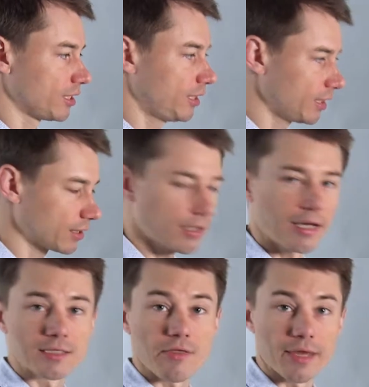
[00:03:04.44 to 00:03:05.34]
Git
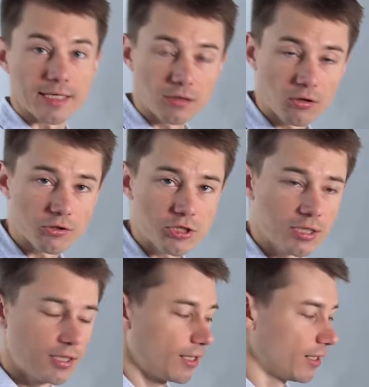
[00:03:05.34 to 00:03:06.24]
as a
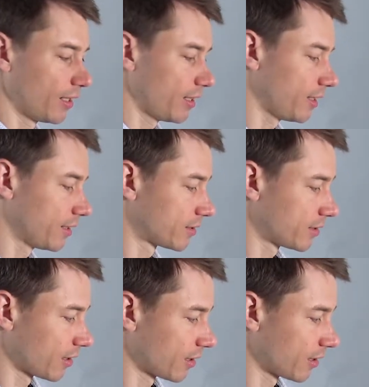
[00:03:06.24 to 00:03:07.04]
technology. It